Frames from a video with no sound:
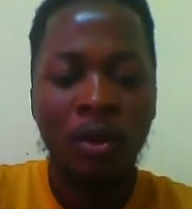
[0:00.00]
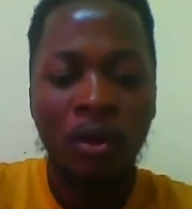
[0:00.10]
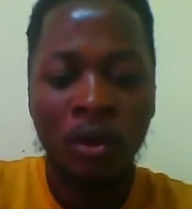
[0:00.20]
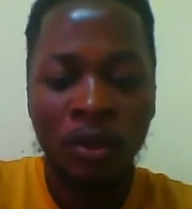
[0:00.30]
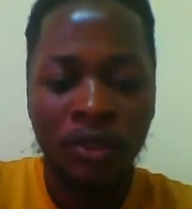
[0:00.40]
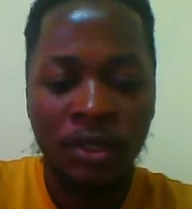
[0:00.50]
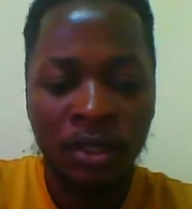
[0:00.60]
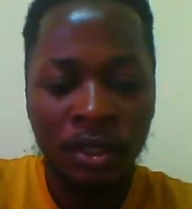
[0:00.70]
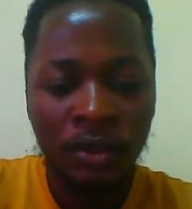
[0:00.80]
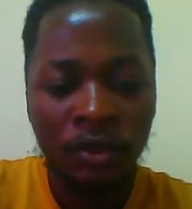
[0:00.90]
pause,
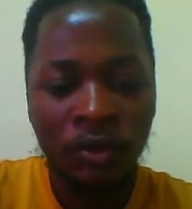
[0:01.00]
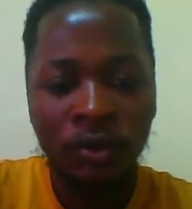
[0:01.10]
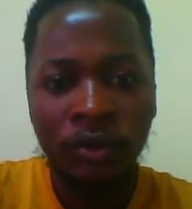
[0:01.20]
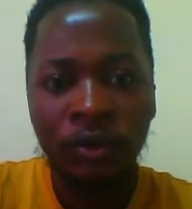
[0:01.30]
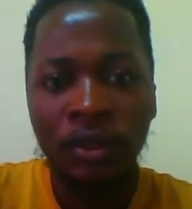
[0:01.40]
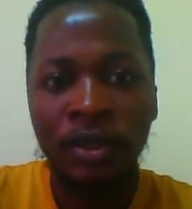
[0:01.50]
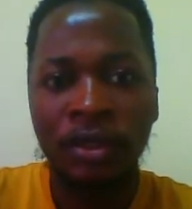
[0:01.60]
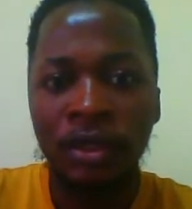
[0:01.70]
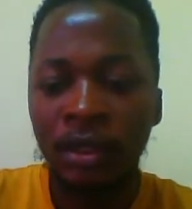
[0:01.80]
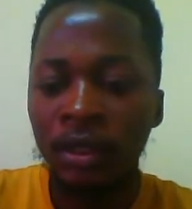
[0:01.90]
HOUSE,
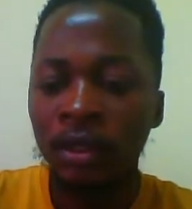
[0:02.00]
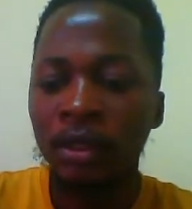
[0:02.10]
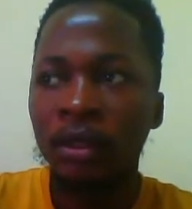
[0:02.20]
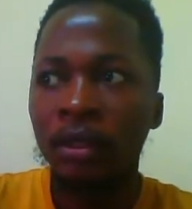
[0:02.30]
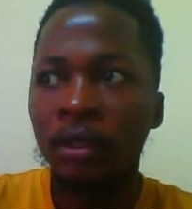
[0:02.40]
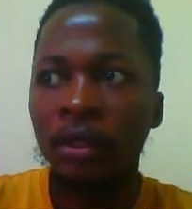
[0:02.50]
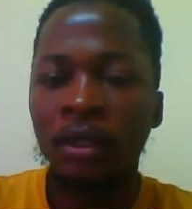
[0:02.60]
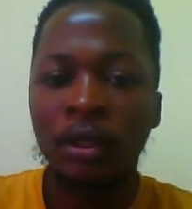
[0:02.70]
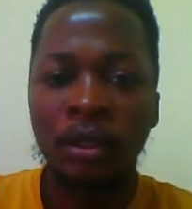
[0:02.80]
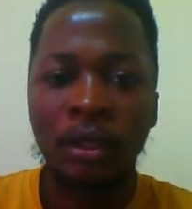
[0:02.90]

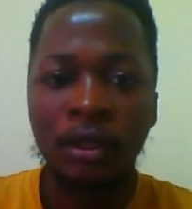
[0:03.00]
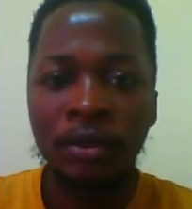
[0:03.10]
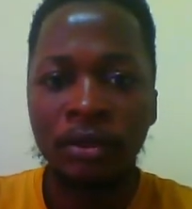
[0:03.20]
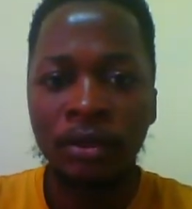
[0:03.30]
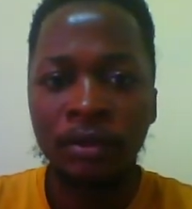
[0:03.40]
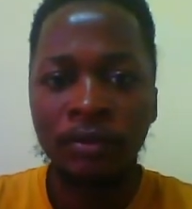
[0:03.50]
and enter.